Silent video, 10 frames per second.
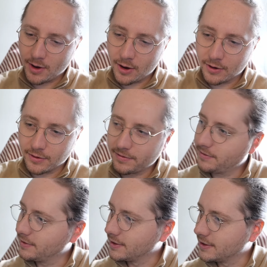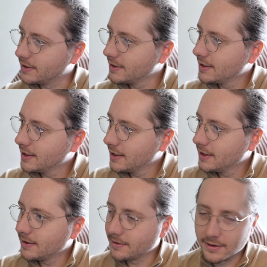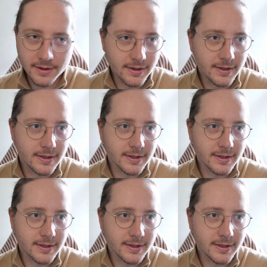out of the